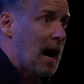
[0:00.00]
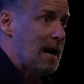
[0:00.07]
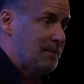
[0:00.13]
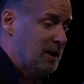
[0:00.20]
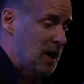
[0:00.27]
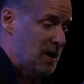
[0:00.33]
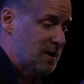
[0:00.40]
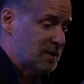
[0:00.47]
I am
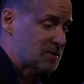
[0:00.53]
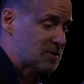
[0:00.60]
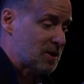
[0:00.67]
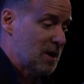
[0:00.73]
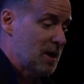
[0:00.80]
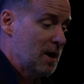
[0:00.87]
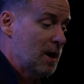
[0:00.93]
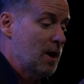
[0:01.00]
in earnest.
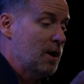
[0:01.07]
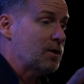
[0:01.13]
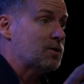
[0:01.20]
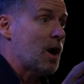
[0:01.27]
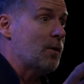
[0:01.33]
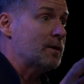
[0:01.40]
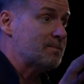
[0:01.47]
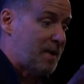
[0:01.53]

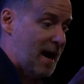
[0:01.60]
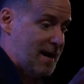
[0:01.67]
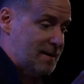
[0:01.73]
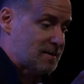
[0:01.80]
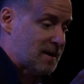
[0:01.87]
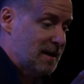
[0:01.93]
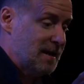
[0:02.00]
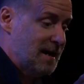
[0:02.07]
Go and buy
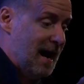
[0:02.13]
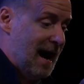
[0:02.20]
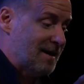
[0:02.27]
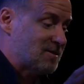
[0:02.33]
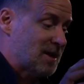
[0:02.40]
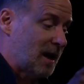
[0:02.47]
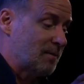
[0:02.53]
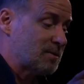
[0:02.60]
it,
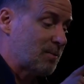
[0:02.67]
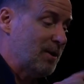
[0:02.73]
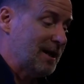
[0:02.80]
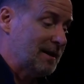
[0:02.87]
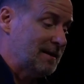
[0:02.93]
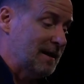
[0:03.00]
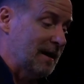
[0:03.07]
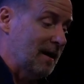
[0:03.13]
and tell them to bring
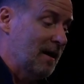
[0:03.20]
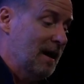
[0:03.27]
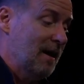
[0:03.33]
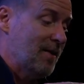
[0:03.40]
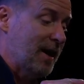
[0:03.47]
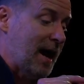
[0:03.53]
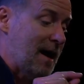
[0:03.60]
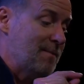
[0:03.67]
it here,
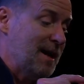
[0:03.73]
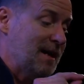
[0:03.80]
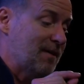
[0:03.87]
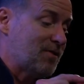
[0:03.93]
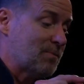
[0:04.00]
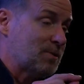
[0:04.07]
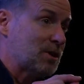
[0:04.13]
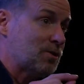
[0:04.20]
that I may give
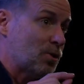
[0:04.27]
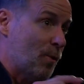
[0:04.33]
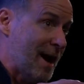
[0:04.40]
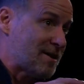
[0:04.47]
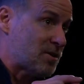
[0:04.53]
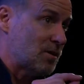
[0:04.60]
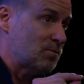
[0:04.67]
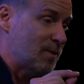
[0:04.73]
them the
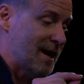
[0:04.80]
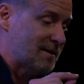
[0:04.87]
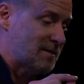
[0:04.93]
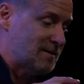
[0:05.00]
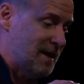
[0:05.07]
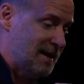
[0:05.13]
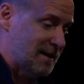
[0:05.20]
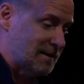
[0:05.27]
direction where to
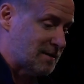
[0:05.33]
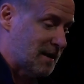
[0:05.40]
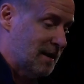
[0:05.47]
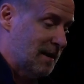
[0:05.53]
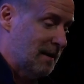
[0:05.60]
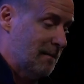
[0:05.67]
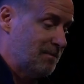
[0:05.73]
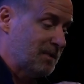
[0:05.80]
take it.
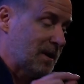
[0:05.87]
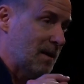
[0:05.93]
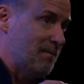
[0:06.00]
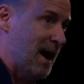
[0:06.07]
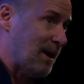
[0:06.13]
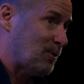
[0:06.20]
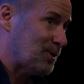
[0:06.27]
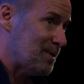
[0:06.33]
Come
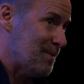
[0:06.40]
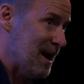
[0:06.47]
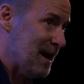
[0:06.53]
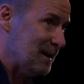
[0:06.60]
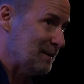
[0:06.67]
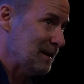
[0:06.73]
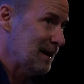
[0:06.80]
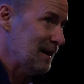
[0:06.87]
back with the
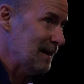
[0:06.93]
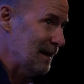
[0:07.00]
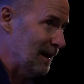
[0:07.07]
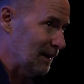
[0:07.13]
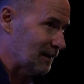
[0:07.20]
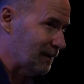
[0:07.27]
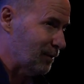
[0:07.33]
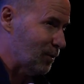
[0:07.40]
man,
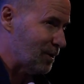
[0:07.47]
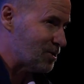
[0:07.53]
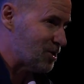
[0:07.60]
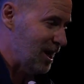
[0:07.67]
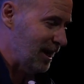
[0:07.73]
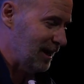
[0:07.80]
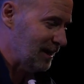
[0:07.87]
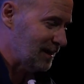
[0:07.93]
I'll give you a
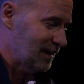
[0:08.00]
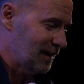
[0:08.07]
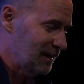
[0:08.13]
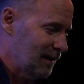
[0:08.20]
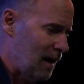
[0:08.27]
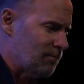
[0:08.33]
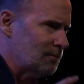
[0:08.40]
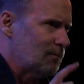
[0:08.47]
shilling.
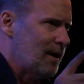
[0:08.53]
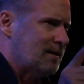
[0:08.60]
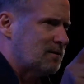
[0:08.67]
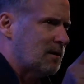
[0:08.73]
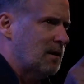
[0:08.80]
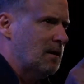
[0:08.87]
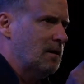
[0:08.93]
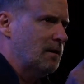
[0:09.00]
No, wait,
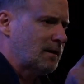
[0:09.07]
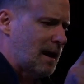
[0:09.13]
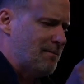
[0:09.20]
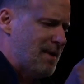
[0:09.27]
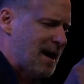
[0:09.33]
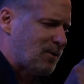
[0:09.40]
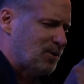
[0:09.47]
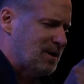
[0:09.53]
come
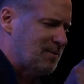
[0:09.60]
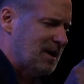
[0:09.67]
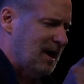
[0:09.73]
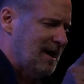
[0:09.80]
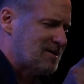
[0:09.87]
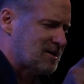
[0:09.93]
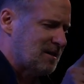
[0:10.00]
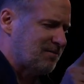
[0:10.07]
back with him in
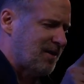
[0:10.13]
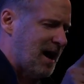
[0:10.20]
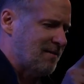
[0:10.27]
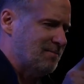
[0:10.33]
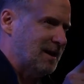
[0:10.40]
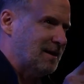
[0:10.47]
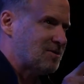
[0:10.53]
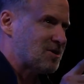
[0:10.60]
less than 5
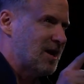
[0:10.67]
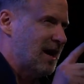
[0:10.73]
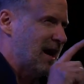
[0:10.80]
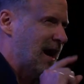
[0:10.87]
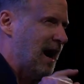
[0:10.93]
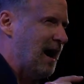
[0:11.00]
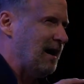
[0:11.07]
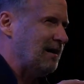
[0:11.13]
minutes.
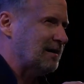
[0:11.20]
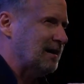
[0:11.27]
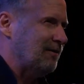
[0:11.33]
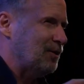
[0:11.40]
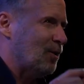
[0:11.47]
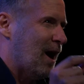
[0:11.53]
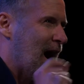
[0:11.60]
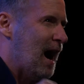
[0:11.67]
I'll give
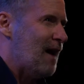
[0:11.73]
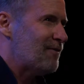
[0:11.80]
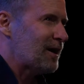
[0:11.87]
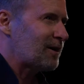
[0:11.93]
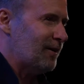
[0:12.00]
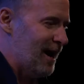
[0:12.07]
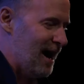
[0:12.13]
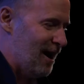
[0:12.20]
you half a
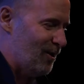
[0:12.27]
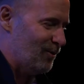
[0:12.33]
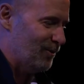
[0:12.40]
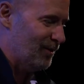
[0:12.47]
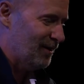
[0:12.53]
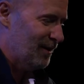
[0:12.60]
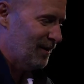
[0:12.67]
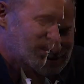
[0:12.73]

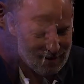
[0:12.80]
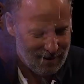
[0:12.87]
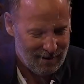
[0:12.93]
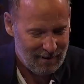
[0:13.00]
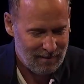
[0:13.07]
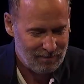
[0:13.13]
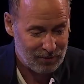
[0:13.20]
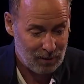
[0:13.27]
crown.
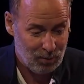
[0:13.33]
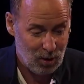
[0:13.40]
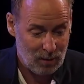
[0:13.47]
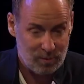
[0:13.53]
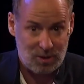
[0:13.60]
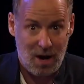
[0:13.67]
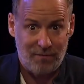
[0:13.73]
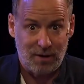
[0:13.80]
The boy
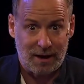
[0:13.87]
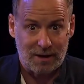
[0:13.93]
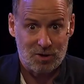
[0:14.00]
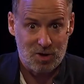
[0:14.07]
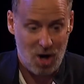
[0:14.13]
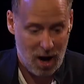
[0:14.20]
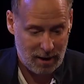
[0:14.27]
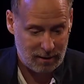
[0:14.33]
was off like a
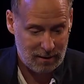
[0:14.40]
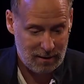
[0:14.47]
shot.